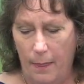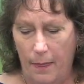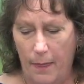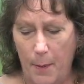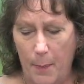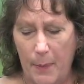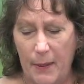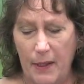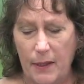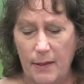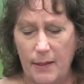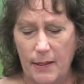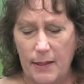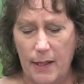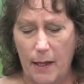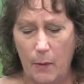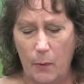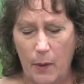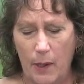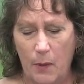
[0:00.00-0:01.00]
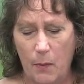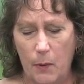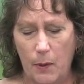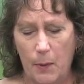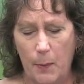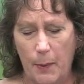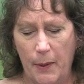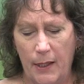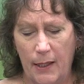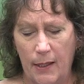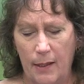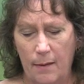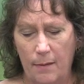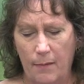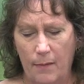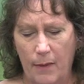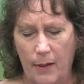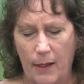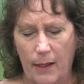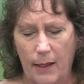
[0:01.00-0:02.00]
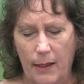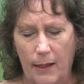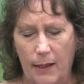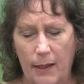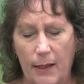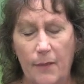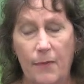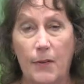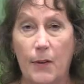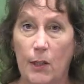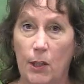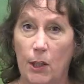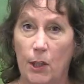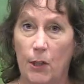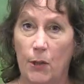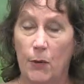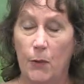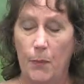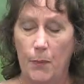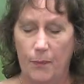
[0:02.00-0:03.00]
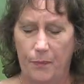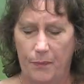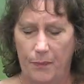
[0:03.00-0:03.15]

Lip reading: The pills that we would be giving you